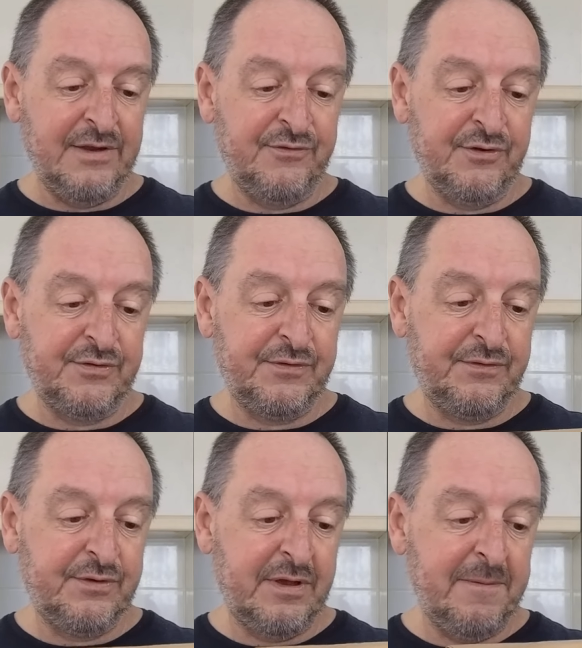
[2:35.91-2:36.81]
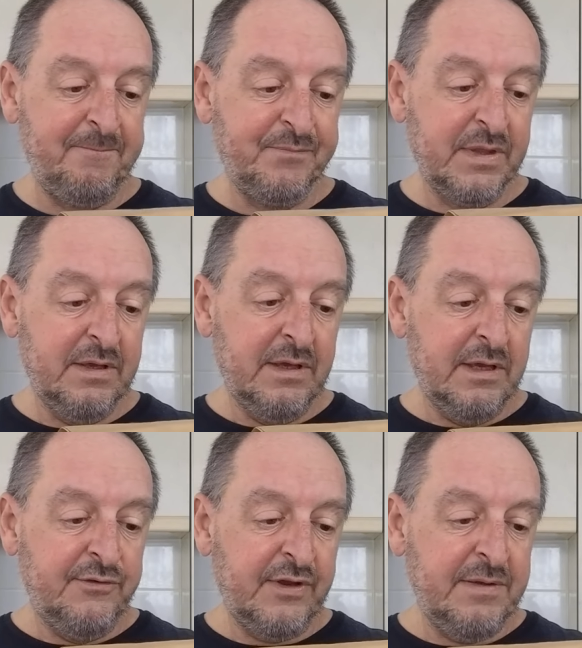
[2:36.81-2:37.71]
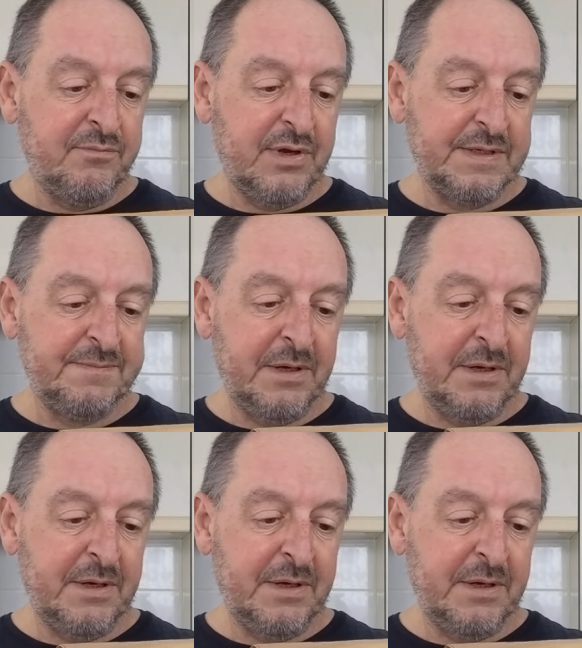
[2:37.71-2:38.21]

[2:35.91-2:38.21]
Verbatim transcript: It's just uh, chicken breast,